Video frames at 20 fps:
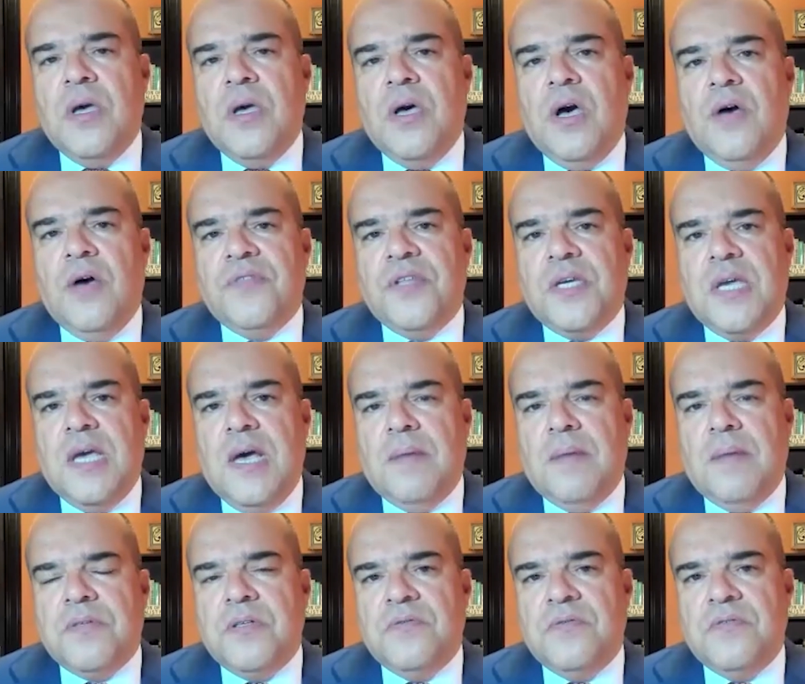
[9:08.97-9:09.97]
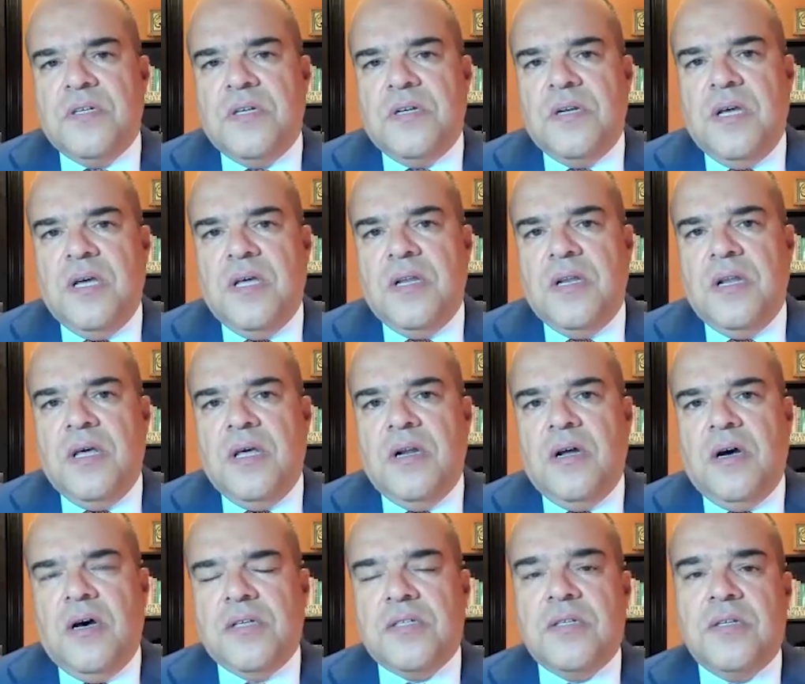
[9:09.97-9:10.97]
of the captives and
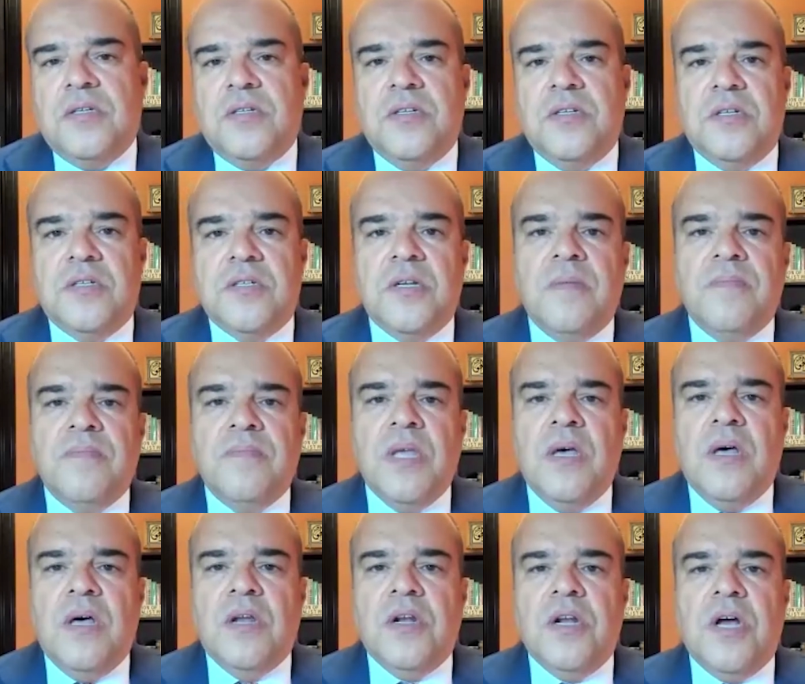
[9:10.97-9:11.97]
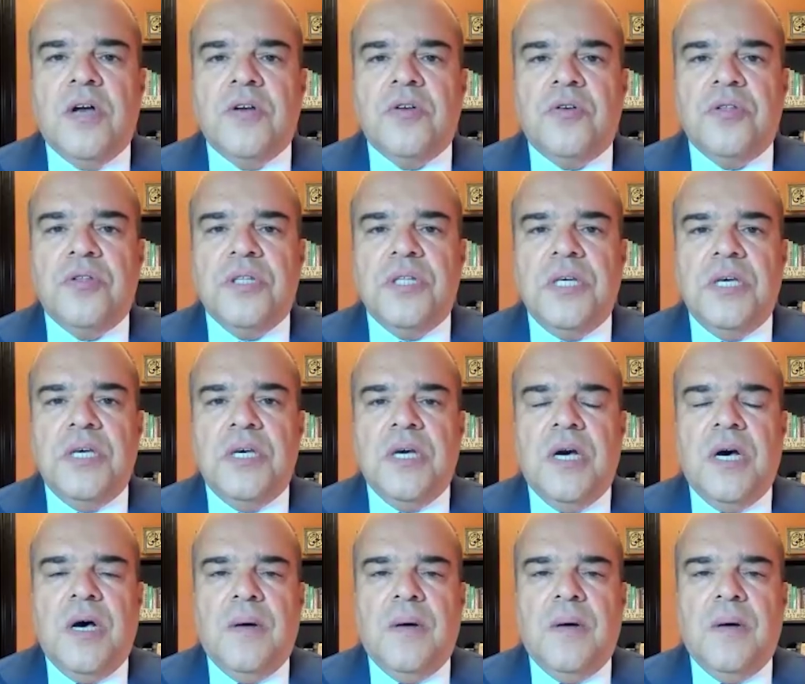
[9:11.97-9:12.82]
hostages, not only